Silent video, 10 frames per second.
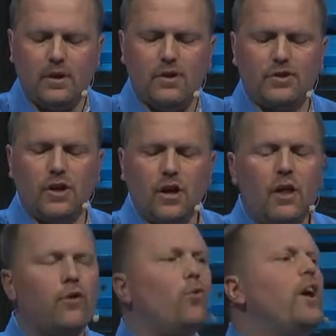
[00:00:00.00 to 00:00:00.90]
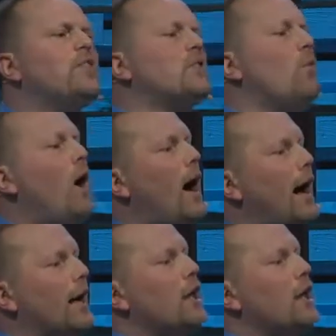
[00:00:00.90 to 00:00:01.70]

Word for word: You see, the reason why